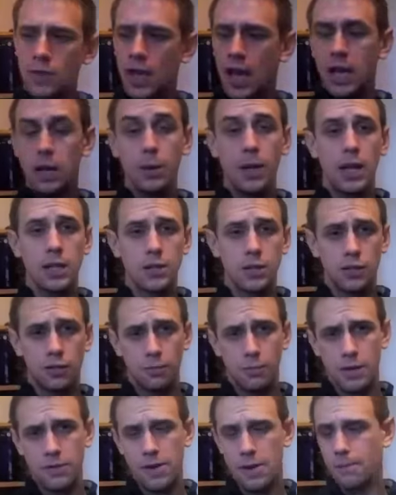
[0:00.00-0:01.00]
Anyway, that's enough of
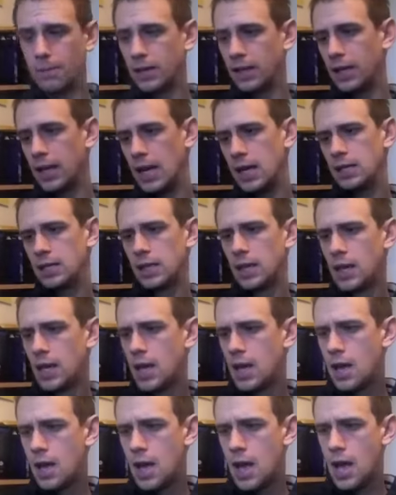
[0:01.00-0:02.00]
me rambling, guys.
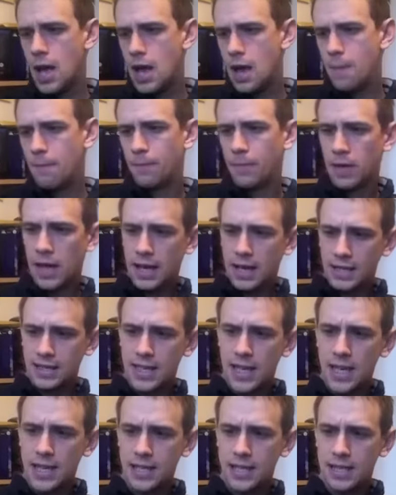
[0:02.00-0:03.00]
Like I
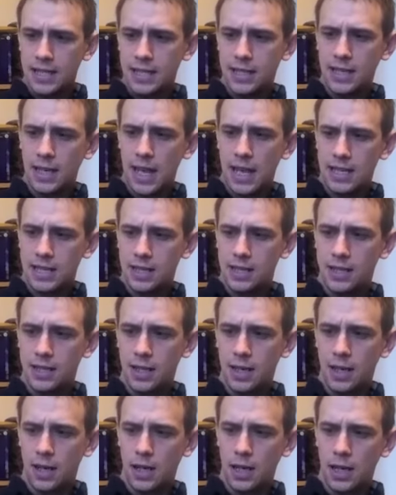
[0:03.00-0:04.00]
say, this is the last
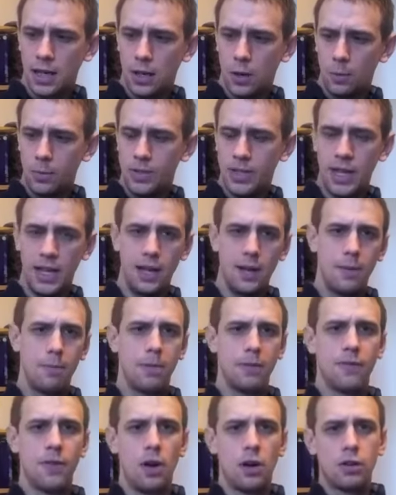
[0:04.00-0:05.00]
update
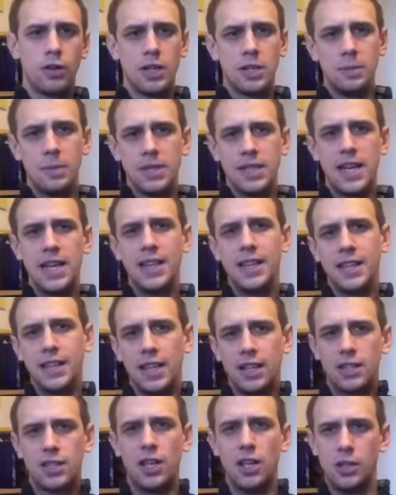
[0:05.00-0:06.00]
before Christmas. Anything
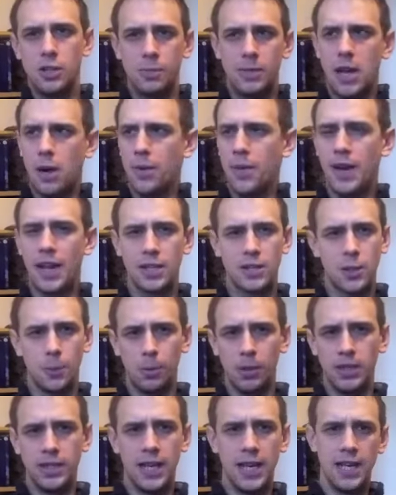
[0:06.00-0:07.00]
that turns up now in the next
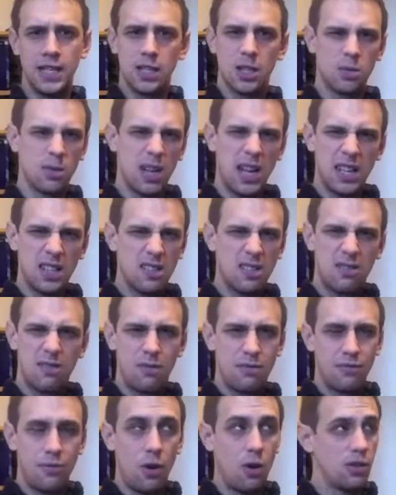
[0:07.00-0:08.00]
couple of days, because we're like
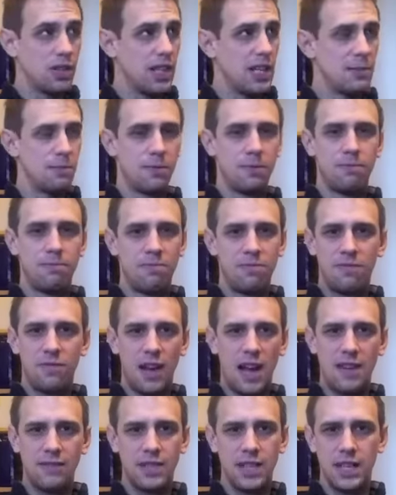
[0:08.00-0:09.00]
4 days,
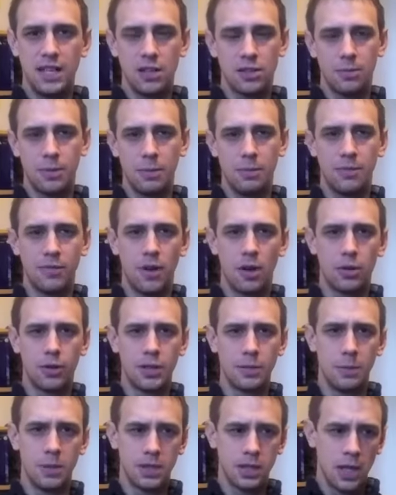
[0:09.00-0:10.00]
5 days or something before
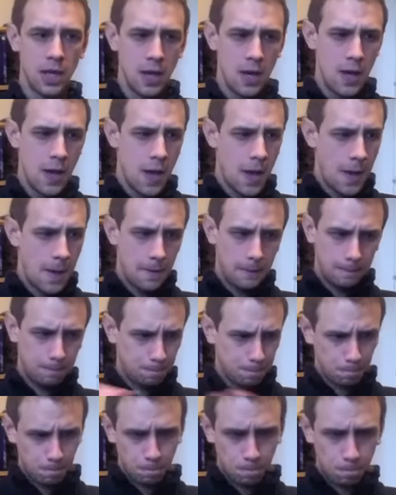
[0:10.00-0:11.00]
Christmas,
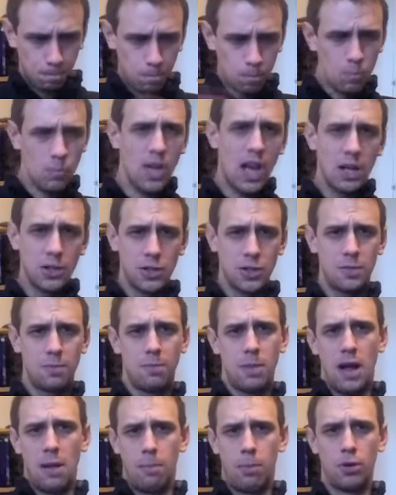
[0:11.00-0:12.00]

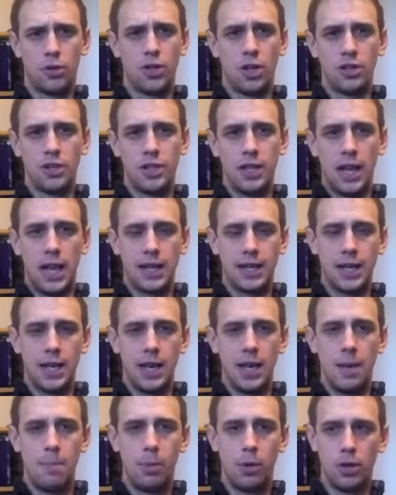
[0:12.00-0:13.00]
I'll push on to like
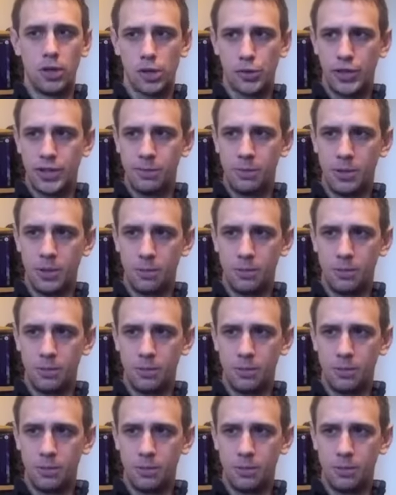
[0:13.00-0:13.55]
a post-Christmas